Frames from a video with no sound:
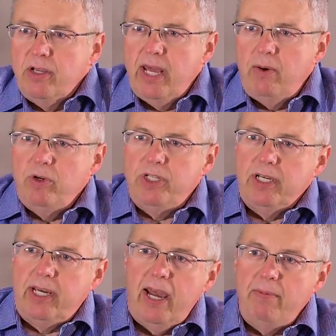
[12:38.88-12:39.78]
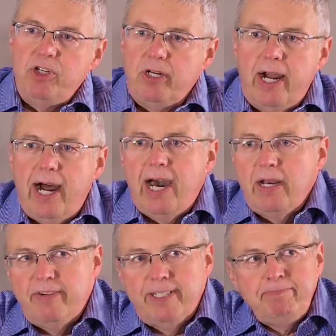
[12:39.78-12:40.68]
that was the captured heart
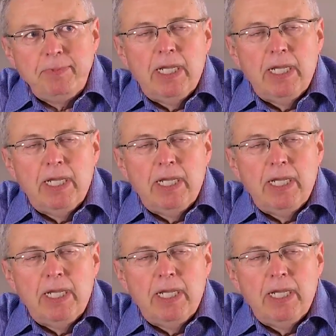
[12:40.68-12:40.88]
of it.